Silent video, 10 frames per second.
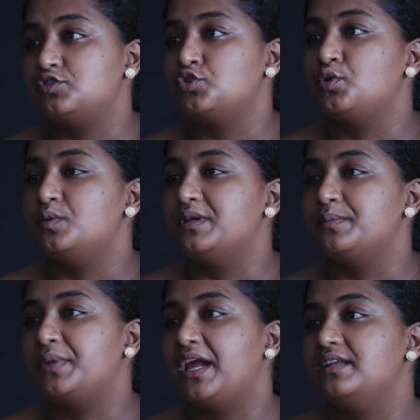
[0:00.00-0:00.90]
So you'll be
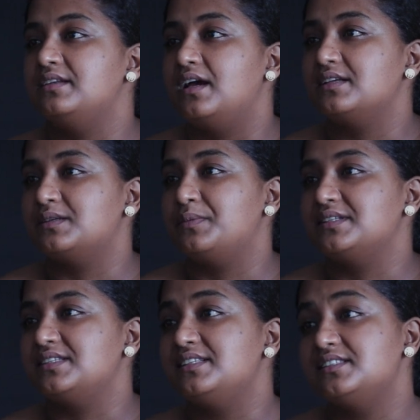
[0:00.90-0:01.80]
paid as a
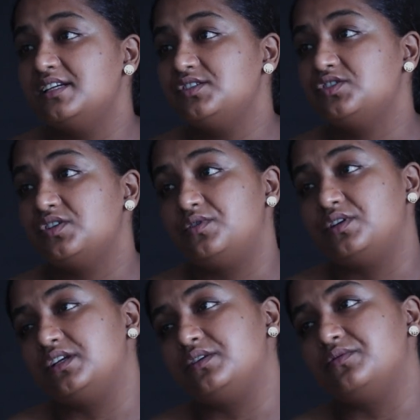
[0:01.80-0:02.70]
percentage if you're
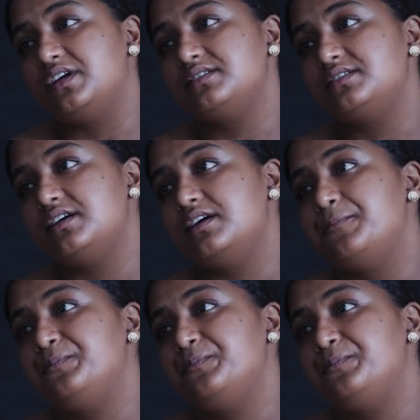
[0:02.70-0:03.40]
an investor,